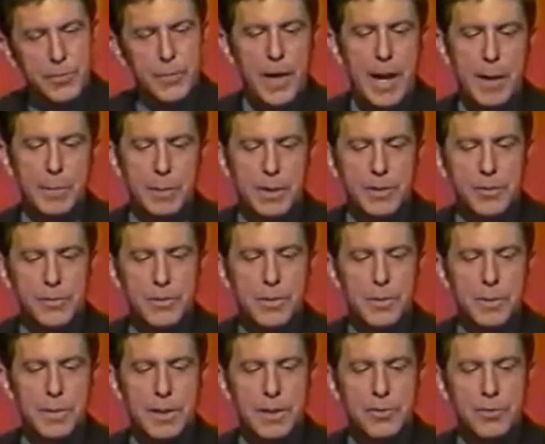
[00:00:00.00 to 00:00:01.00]
families
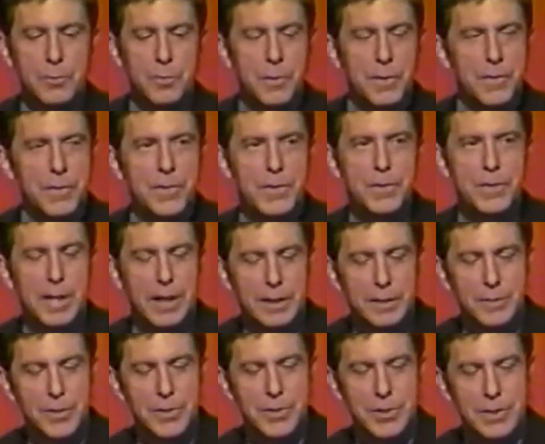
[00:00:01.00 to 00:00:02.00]
do this with the
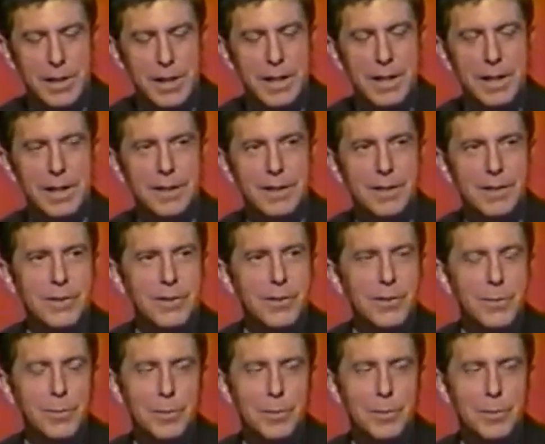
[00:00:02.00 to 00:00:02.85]
television on. Do